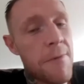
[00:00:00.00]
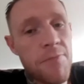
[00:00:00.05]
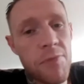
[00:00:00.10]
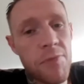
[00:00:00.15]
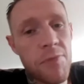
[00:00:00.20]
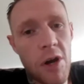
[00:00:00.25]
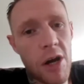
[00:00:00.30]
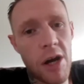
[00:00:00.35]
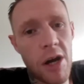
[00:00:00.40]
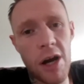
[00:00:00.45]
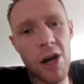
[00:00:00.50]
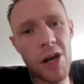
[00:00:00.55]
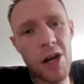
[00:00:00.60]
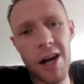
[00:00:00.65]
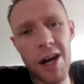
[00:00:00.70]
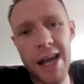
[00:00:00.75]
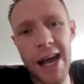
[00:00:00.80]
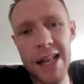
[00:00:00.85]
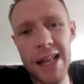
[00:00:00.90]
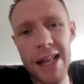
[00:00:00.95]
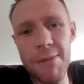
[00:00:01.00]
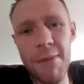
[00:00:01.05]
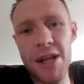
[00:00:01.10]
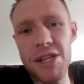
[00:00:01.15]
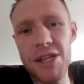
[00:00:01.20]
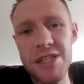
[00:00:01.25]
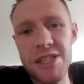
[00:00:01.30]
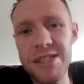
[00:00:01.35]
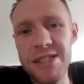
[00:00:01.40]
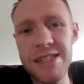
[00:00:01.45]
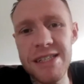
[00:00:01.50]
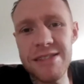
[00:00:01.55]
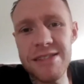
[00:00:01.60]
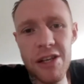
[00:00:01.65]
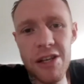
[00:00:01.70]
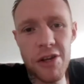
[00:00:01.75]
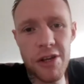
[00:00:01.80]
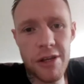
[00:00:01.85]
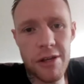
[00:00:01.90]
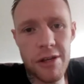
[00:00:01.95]
I can't imagine it's easy.
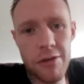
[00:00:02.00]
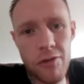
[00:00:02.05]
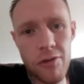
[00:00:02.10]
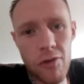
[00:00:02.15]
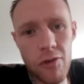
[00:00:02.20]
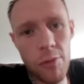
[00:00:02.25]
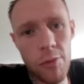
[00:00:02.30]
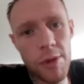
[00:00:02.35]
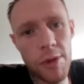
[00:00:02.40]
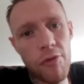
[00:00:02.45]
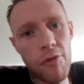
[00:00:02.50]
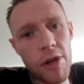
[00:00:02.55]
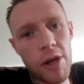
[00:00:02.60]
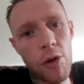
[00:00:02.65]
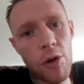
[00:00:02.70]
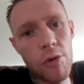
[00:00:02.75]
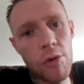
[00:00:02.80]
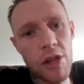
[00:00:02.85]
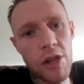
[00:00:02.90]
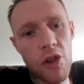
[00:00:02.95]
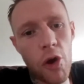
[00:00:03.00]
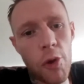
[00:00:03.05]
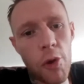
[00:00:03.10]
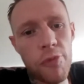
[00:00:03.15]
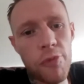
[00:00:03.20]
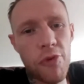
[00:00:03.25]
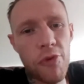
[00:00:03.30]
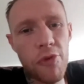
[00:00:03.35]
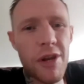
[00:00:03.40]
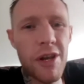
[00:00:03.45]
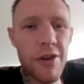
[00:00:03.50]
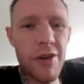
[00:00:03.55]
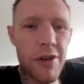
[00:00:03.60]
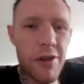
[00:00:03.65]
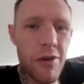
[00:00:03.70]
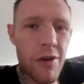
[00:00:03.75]
Like, you know what I mean? Right now, when the times are in, like.